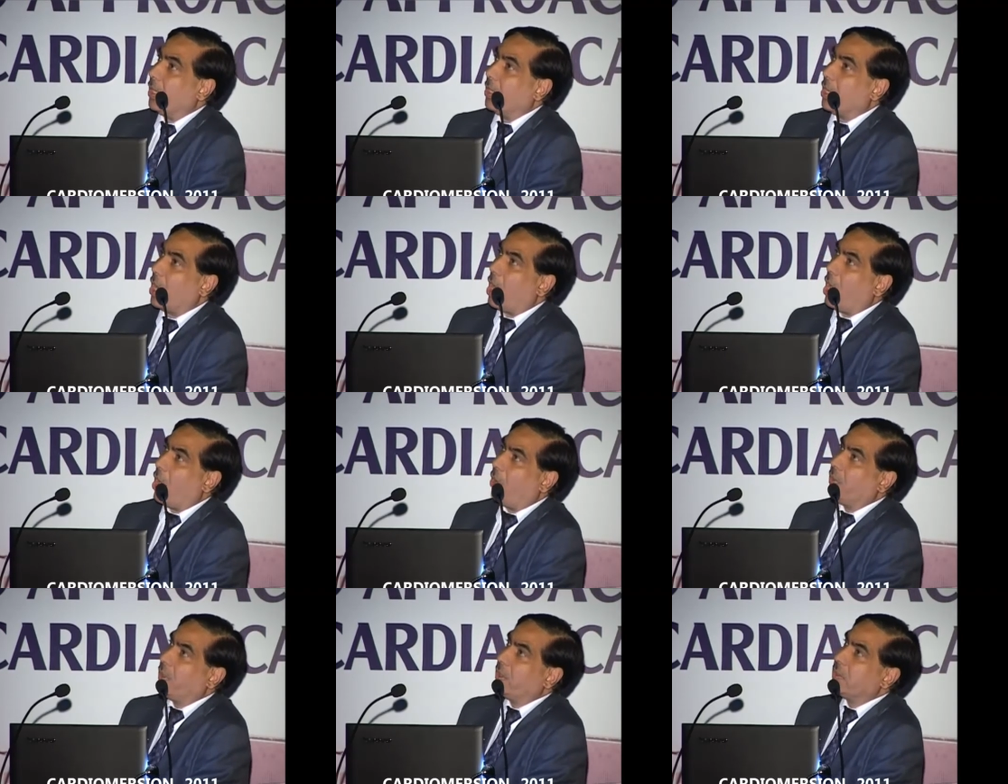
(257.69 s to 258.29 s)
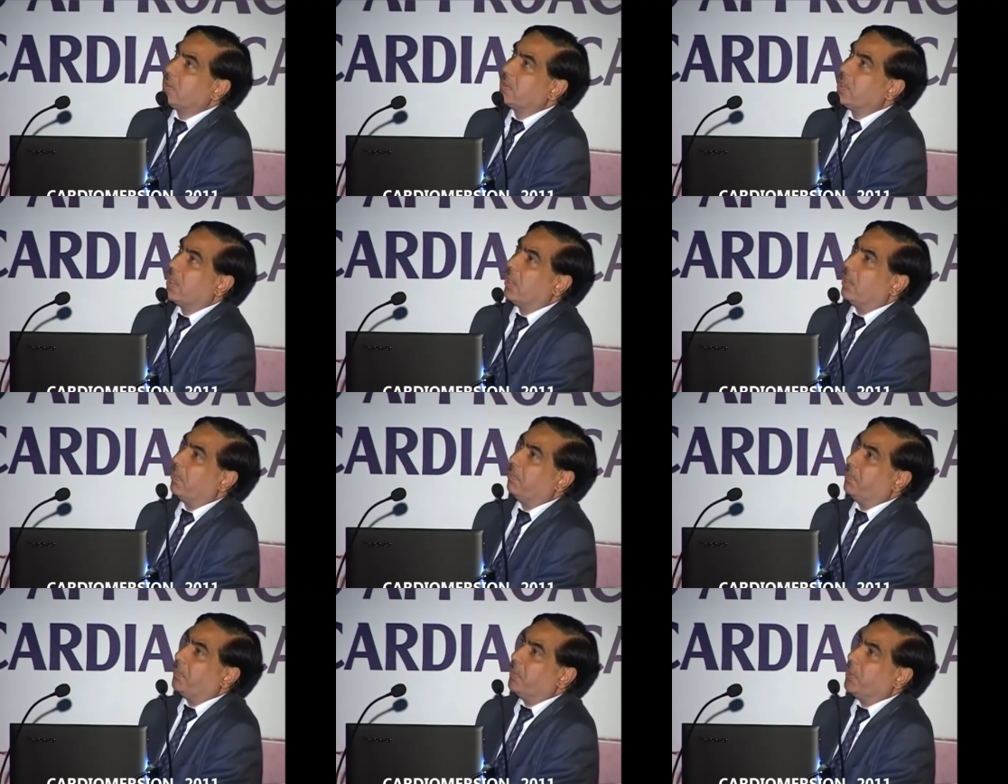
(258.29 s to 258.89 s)
Now, how does
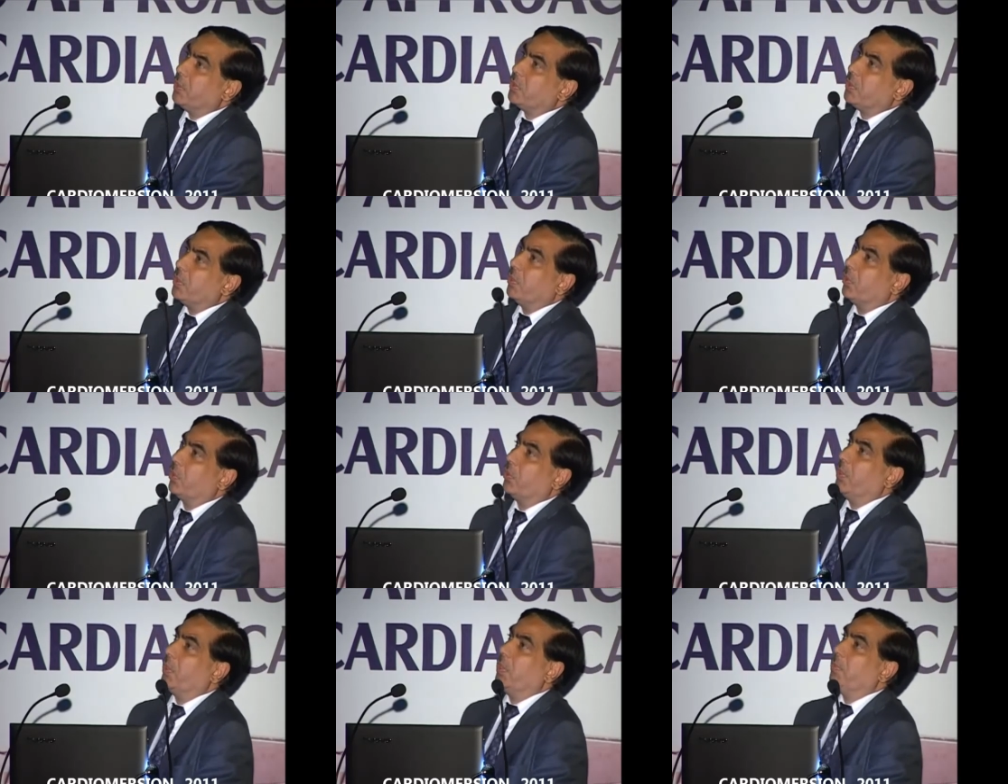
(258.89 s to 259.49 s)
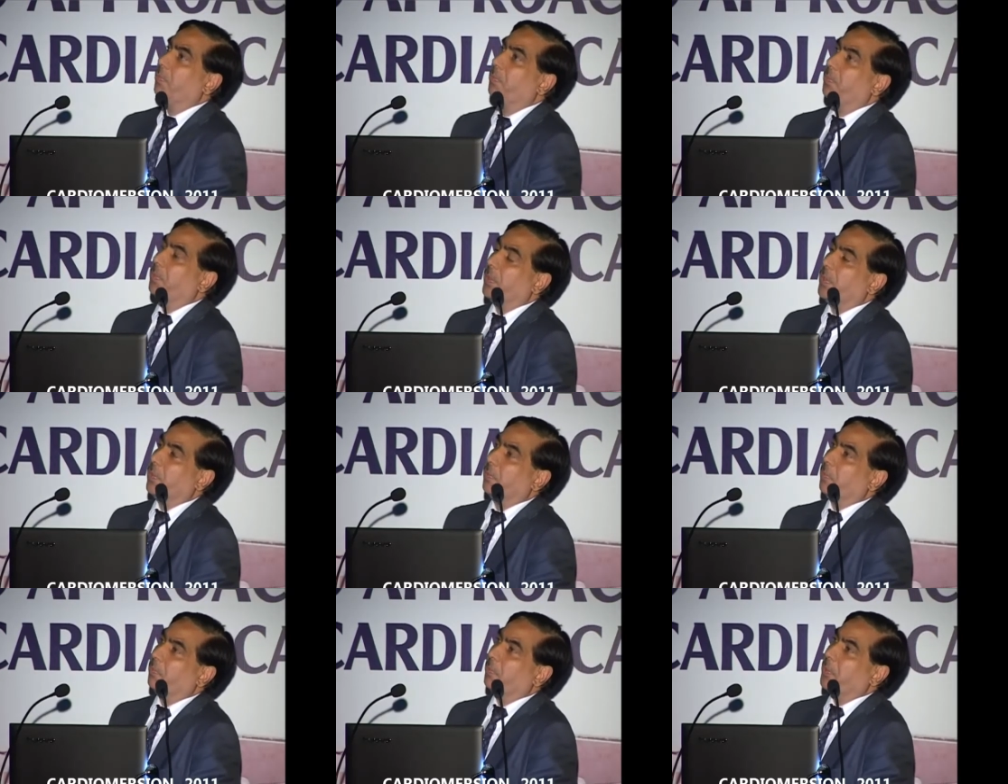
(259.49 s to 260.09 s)
desynchrony
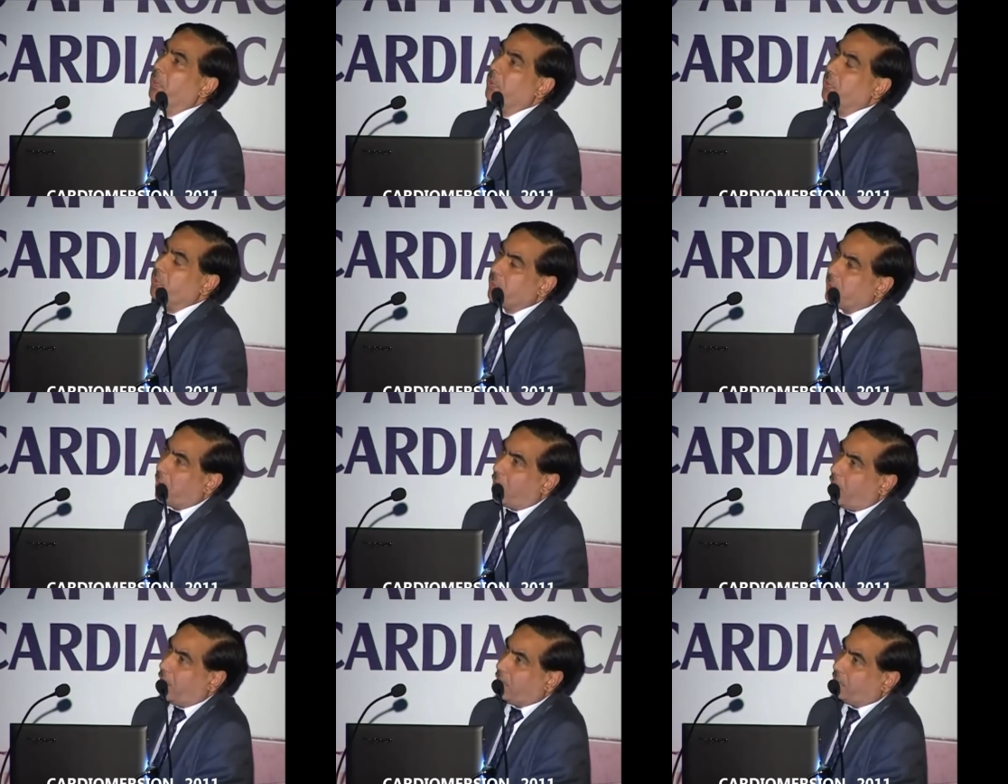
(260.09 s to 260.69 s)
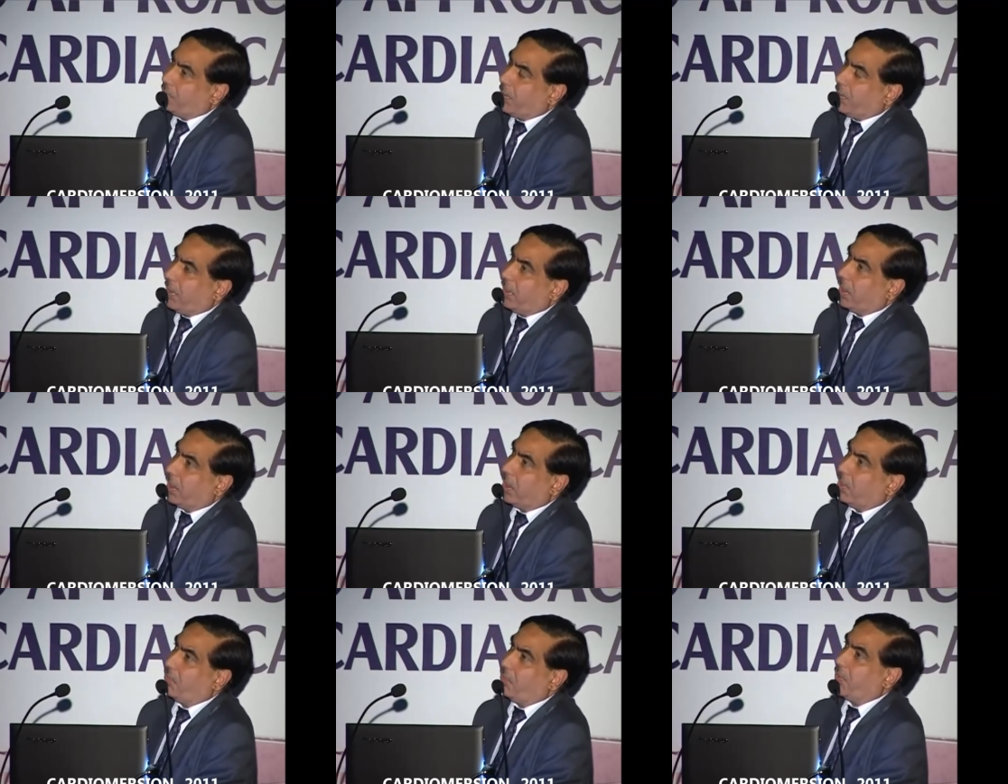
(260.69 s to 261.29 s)
produce a heart
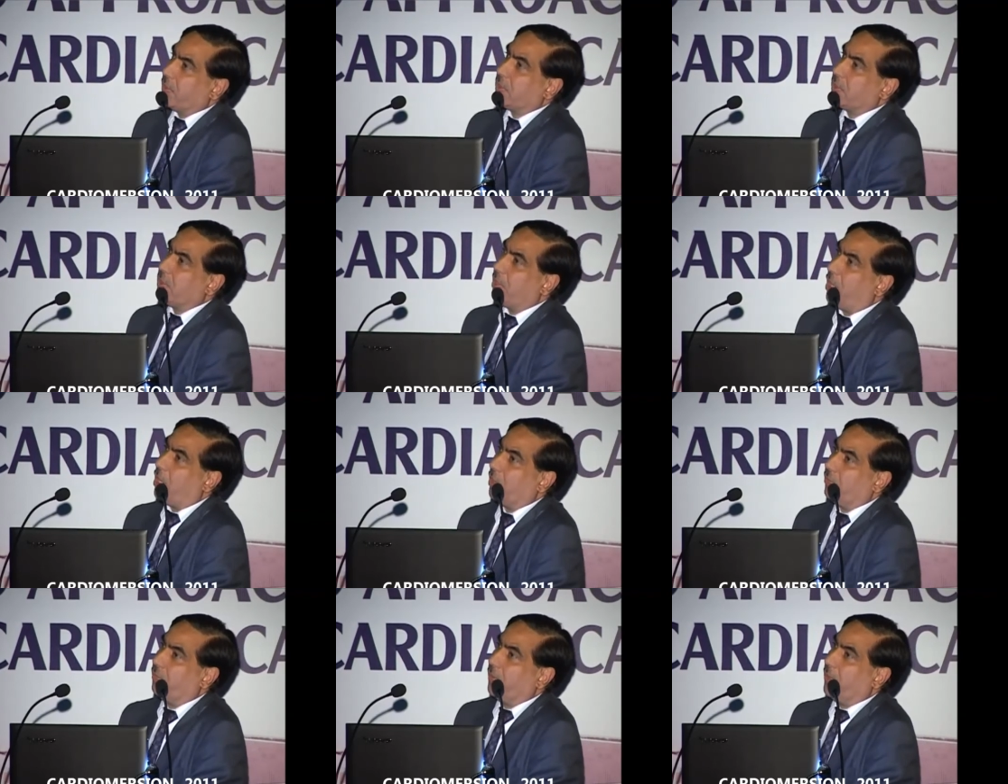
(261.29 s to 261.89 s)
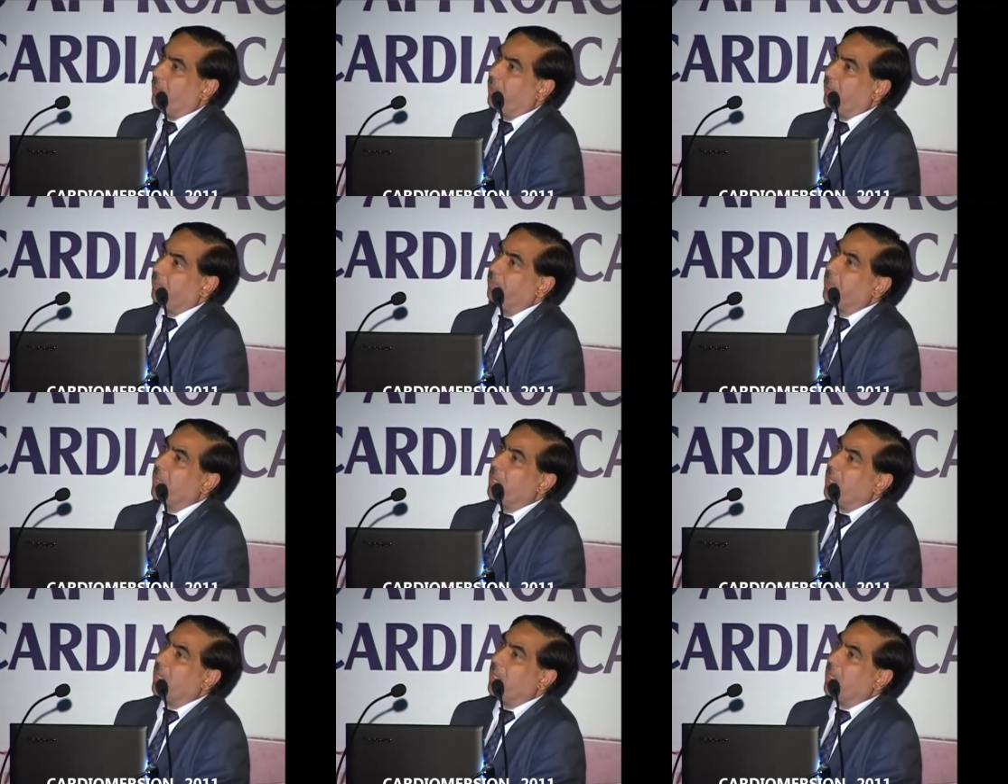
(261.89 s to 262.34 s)
failure or worsen heart failure?